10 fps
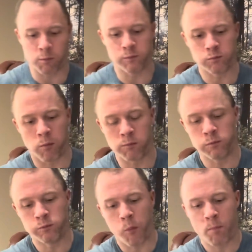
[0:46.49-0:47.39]
This is
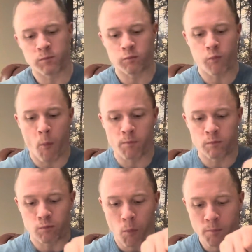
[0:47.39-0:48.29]
when you'd want to
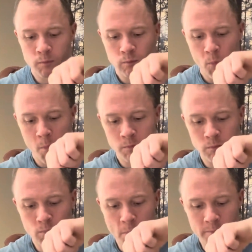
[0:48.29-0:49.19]
reverse diet.
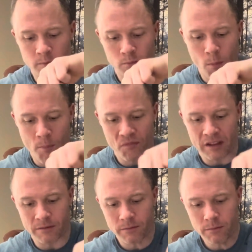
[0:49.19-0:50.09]
And
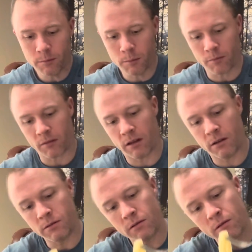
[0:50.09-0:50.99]
it
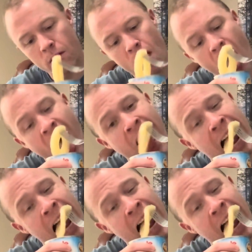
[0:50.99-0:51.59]
just so happens that